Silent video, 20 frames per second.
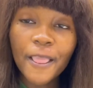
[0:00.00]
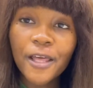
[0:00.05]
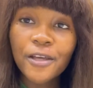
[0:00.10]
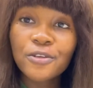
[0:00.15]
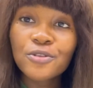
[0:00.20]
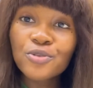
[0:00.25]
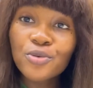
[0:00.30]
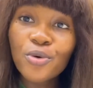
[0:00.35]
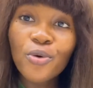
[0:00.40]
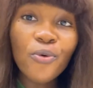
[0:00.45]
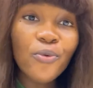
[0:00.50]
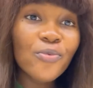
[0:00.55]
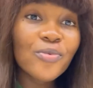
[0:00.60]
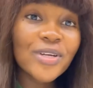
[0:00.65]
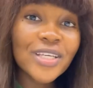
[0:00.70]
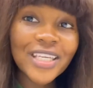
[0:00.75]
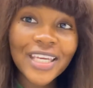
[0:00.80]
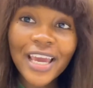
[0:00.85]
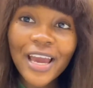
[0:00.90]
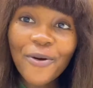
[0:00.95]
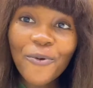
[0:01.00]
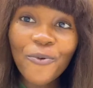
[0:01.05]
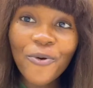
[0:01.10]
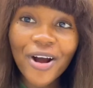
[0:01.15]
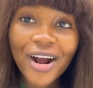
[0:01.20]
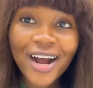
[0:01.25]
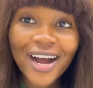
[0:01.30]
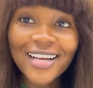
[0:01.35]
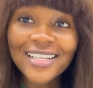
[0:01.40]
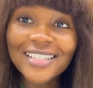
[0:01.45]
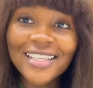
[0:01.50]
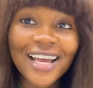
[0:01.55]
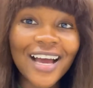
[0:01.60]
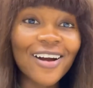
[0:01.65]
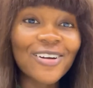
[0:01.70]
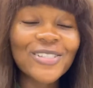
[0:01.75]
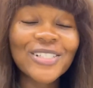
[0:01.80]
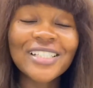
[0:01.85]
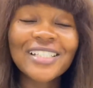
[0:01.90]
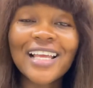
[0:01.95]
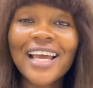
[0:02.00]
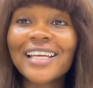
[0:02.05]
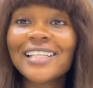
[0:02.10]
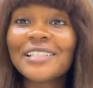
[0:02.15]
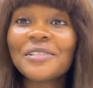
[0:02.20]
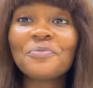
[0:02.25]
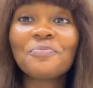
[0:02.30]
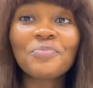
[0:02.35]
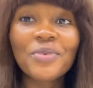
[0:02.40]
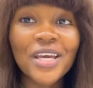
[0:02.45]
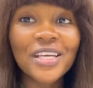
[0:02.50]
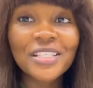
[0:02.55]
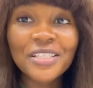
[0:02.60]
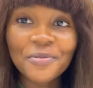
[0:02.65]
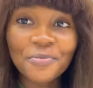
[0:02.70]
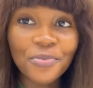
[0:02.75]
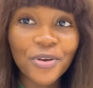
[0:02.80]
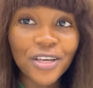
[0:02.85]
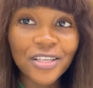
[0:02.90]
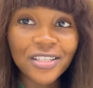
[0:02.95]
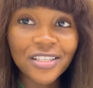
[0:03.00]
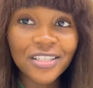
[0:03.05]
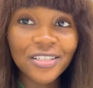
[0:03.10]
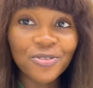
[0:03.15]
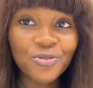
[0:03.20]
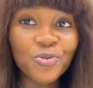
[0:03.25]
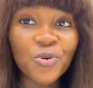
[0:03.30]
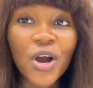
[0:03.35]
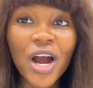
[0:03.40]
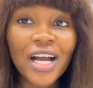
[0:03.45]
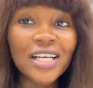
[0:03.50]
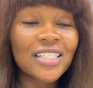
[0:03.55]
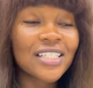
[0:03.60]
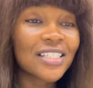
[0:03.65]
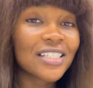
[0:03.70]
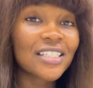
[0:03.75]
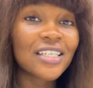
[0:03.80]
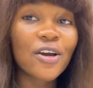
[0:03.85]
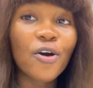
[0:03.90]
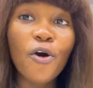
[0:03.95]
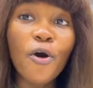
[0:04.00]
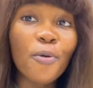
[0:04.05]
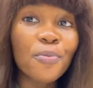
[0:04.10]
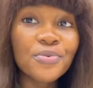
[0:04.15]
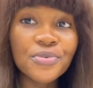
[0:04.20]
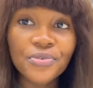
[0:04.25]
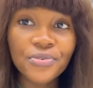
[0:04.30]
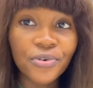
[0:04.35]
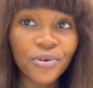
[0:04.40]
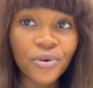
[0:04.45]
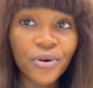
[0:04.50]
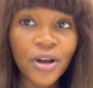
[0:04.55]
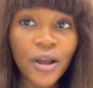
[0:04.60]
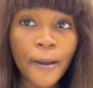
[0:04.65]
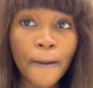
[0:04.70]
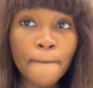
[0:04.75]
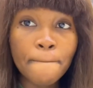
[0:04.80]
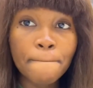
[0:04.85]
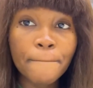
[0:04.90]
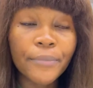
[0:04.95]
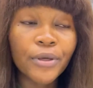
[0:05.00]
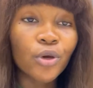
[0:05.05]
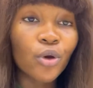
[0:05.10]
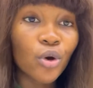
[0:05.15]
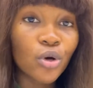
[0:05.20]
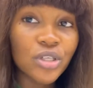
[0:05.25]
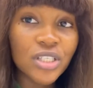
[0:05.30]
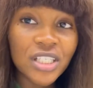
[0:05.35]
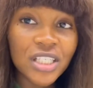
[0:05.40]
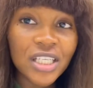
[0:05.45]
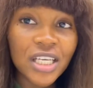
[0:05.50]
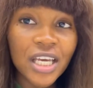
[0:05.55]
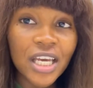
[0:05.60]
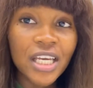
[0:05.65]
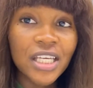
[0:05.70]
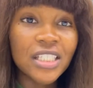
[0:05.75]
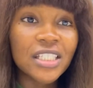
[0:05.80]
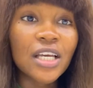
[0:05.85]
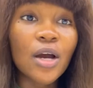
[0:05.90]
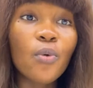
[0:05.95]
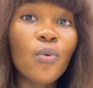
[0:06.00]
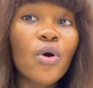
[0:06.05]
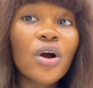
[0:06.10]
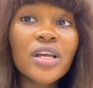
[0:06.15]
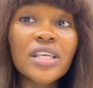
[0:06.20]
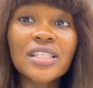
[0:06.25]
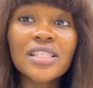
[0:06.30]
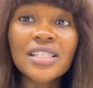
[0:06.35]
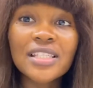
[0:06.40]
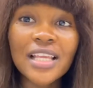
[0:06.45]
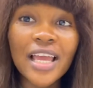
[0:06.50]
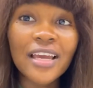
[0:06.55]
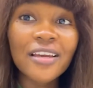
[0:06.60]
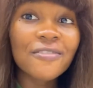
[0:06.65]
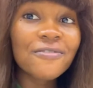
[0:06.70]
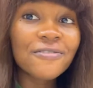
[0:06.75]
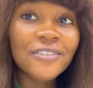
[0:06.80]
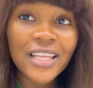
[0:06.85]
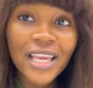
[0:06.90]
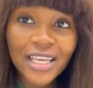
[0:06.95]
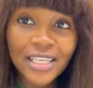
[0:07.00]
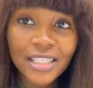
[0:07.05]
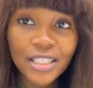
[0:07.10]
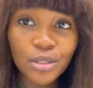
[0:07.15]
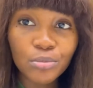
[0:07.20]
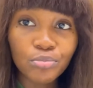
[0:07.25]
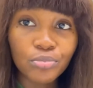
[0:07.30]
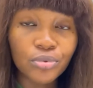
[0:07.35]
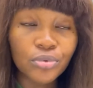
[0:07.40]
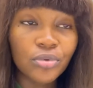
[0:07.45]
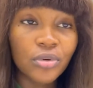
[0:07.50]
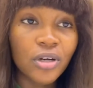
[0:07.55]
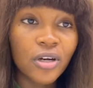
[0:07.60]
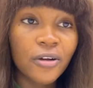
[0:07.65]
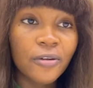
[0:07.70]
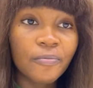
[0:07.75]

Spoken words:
So care workers are actually like the best bet you can actually opt for, because their work is like flexible.